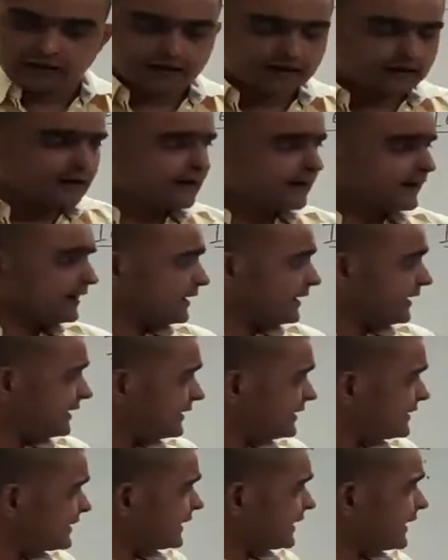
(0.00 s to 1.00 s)
And
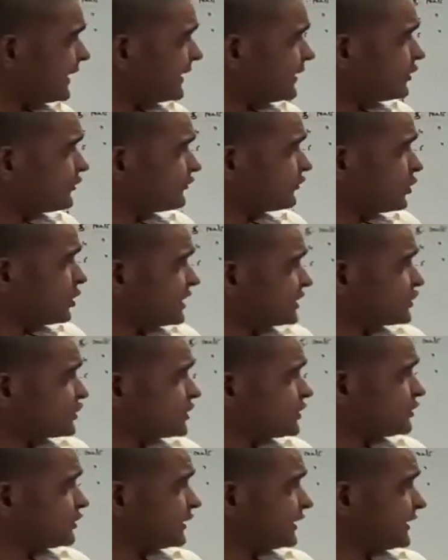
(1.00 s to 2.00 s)
another kind of
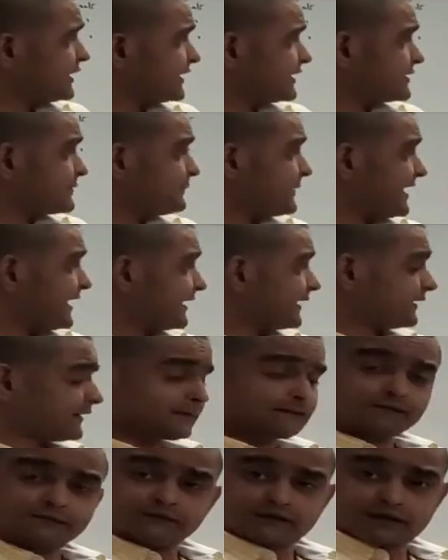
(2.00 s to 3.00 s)
question you can expect
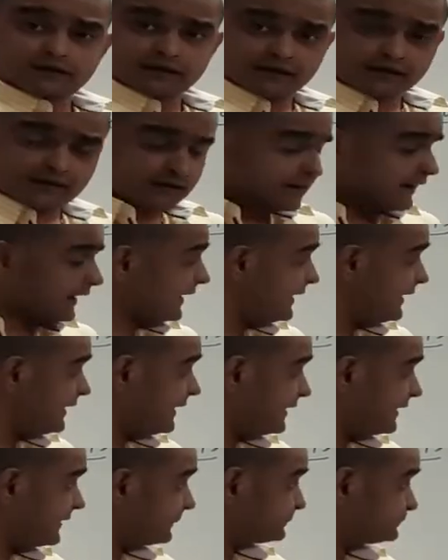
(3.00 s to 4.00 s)
in the
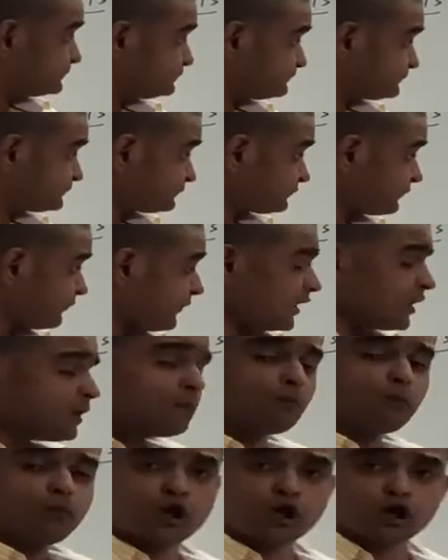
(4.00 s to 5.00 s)
reading
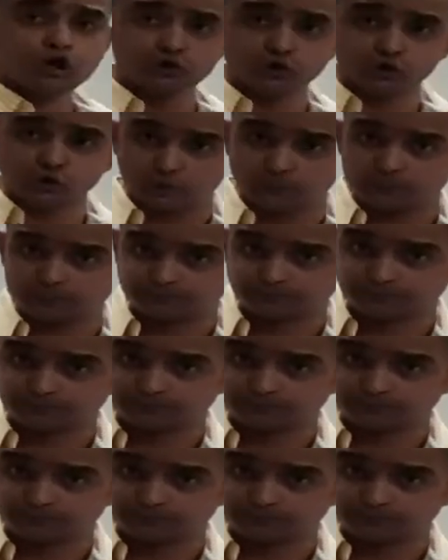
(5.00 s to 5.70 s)
module